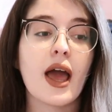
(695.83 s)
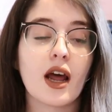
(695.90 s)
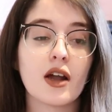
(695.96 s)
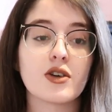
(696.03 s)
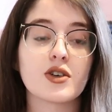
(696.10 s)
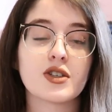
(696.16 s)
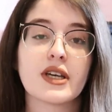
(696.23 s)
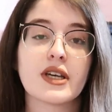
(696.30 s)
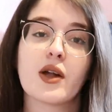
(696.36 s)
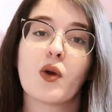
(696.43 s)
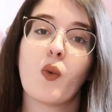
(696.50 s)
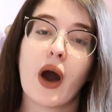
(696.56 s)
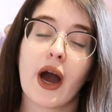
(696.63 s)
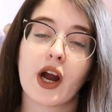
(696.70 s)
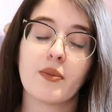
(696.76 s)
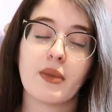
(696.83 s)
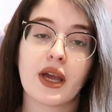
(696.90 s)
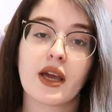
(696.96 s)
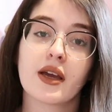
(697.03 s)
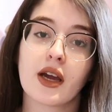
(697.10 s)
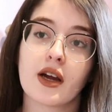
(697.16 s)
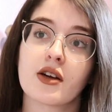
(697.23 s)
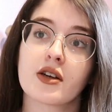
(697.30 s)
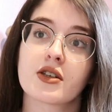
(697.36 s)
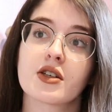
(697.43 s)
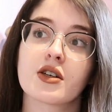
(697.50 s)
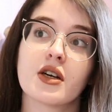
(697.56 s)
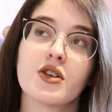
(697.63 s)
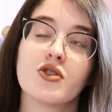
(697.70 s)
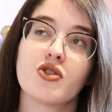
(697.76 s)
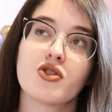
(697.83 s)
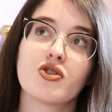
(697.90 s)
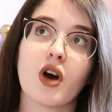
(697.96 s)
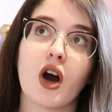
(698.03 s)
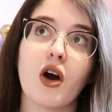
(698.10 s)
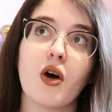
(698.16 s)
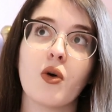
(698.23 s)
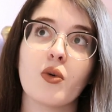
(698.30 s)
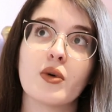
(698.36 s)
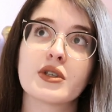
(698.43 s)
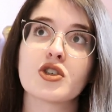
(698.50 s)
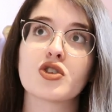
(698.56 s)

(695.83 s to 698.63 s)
and understand why our main character is so